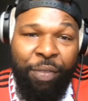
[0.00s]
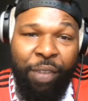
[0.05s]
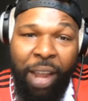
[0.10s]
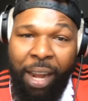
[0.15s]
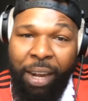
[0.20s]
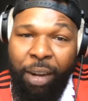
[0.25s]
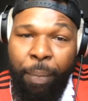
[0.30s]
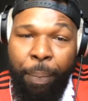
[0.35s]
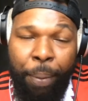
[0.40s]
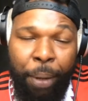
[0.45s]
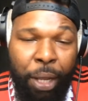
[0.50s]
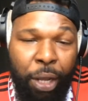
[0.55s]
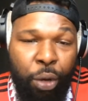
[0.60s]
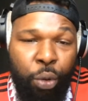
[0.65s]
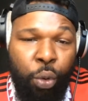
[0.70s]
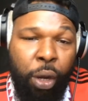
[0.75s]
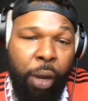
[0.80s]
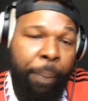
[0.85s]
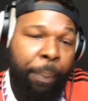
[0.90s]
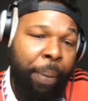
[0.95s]
kind of player who
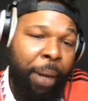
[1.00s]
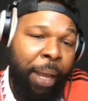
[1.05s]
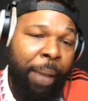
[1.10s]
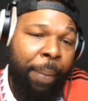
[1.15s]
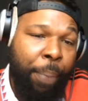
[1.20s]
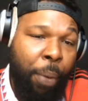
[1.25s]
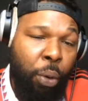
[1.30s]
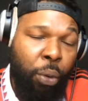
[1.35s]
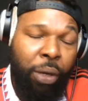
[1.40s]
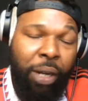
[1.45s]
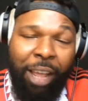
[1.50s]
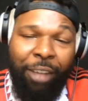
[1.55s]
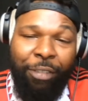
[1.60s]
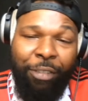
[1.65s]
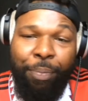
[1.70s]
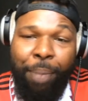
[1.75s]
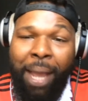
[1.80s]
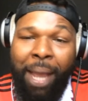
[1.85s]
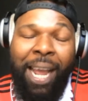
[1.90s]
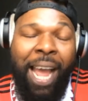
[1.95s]
can play both left
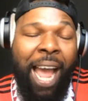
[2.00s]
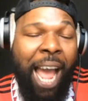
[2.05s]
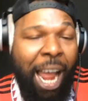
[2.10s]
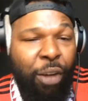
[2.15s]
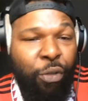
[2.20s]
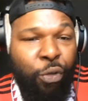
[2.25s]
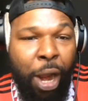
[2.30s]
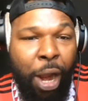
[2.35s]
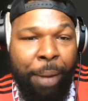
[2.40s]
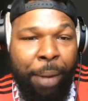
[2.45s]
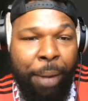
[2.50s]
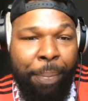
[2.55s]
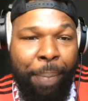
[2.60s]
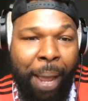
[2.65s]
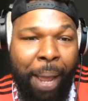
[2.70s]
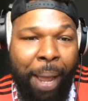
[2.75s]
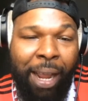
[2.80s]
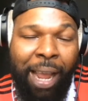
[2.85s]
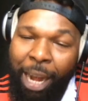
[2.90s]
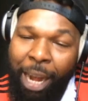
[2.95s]
back and right back
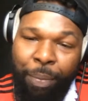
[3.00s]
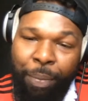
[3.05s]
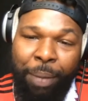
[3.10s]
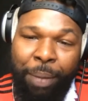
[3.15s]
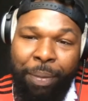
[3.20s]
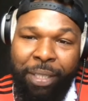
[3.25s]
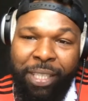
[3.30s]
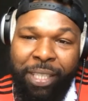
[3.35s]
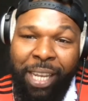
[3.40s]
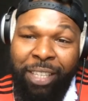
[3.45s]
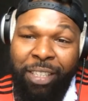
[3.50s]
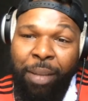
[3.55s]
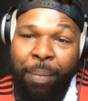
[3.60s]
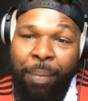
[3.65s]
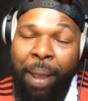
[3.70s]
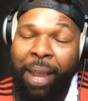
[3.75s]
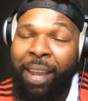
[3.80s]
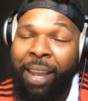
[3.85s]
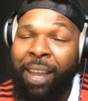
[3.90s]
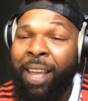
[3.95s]
and maybe centre
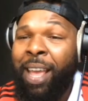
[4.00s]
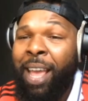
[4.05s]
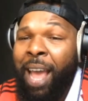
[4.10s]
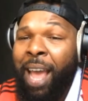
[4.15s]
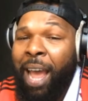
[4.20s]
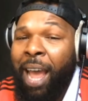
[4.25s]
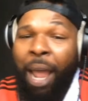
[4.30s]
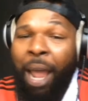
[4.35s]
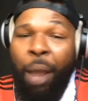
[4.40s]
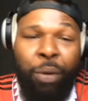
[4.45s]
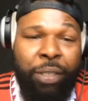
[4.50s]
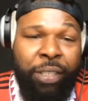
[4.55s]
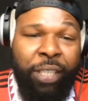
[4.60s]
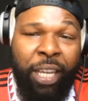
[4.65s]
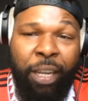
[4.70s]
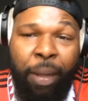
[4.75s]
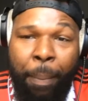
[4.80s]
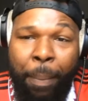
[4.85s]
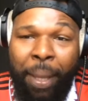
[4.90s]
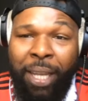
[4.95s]
back. And I would say
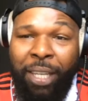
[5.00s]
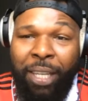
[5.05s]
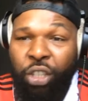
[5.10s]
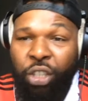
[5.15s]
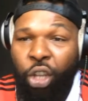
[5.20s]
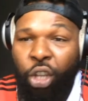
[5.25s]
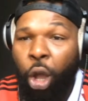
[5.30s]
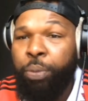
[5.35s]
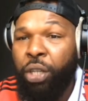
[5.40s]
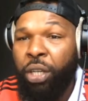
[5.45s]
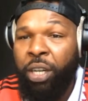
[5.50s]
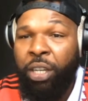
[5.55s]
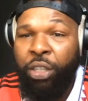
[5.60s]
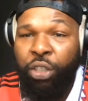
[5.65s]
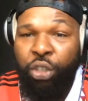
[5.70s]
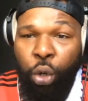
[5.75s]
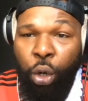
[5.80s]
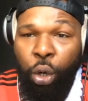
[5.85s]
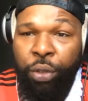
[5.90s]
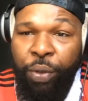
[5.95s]
the biggest option and
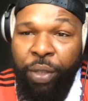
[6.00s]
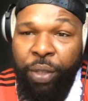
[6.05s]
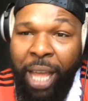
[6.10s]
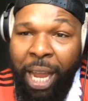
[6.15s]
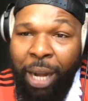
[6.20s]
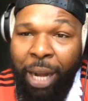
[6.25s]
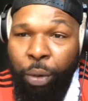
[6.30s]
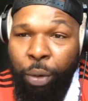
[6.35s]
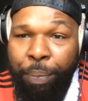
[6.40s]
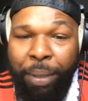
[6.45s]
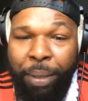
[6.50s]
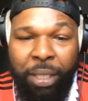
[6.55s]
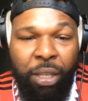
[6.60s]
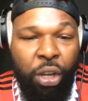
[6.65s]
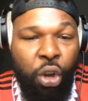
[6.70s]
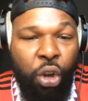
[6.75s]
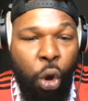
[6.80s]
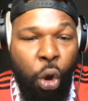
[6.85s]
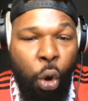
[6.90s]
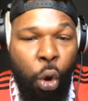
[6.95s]
choice for that would be to
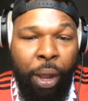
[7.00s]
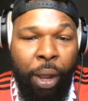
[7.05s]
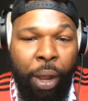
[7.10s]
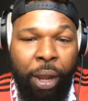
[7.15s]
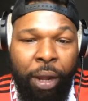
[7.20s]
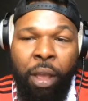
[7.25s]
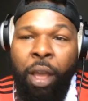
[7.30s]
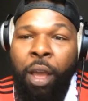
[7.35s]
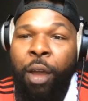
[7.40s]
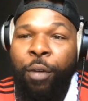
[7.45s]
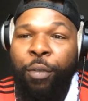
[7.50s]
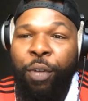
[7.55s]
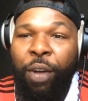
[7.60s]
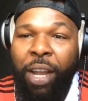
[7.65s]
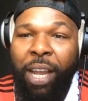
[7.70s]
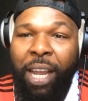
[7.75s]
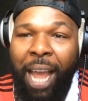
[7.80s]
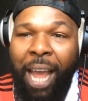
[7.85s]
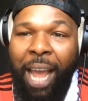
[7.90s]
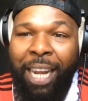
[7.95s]
go in
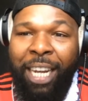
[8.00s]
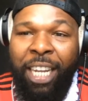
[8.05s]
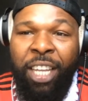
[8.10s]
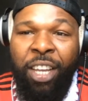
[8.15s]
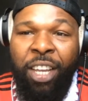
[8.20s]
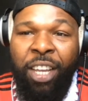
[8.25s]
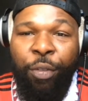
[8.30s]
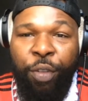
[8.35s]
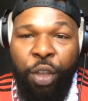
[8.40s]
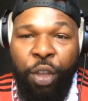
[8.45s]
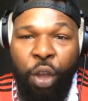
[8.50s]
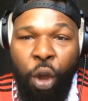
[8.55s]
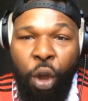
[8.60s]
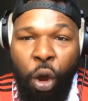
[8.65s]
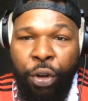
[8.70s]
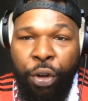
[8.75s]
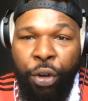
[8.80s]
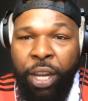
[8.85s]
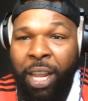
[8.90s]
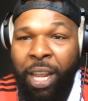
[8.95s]
for
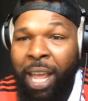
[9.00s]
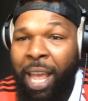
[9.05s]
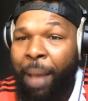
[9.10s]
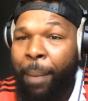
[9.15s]
Calafiori.